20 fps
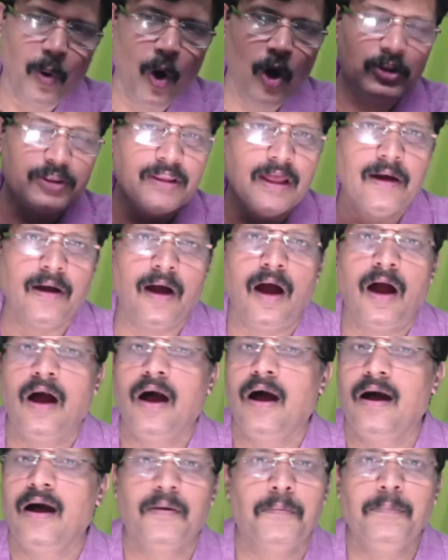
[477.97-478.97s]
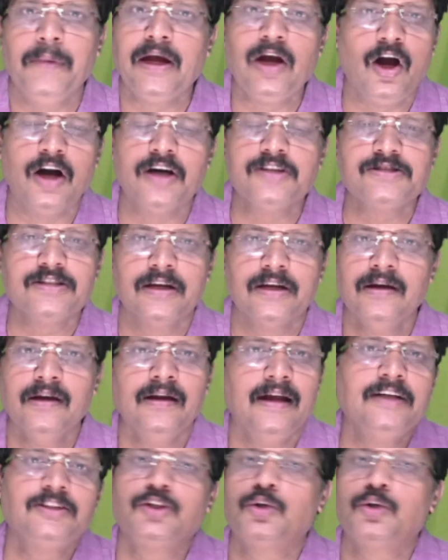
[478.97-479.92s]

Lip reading: the because it is true